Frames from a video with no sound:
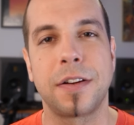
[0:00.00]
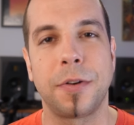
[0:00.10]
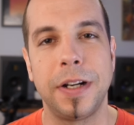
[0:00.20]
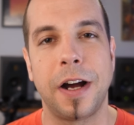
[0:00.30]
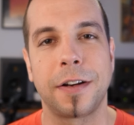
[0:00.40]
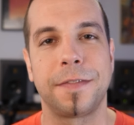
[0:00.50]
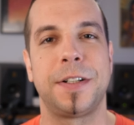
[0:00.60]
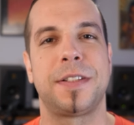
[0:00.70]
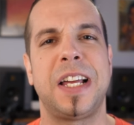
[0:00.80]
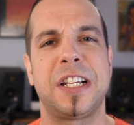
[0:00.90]

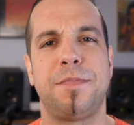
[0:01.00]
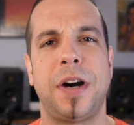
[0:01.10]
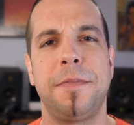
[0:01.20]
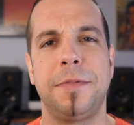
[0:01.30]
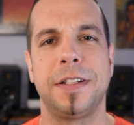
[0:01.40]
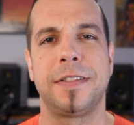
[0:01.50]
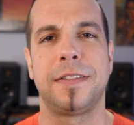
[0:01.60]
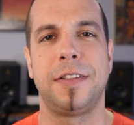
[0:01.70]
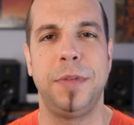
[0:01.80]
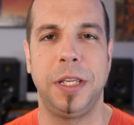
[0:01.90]
choreographer slash poppers
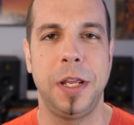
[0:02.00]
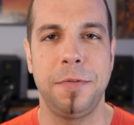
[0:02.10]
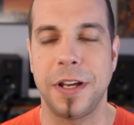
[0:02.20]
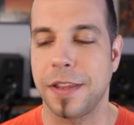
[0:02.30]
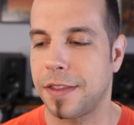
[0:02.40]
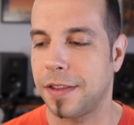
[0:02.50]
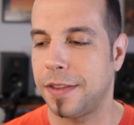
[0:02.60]
to begin with